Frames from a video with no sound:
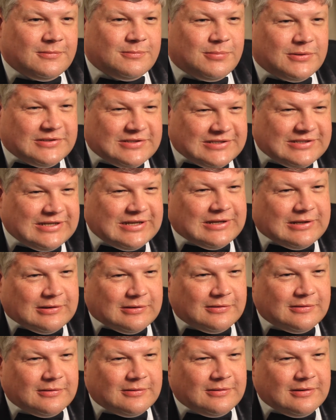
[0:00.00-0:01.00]
But
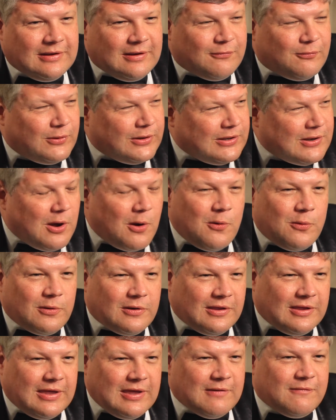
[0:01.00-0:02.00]
still, if we
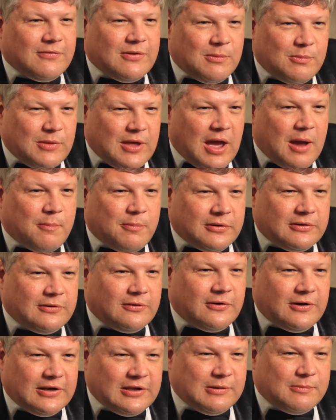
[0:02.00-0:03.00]
don't give them the
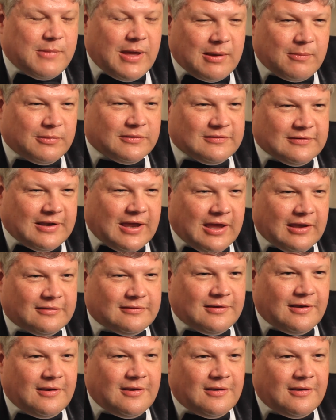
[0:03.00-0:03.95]
opportunity to make mistakes,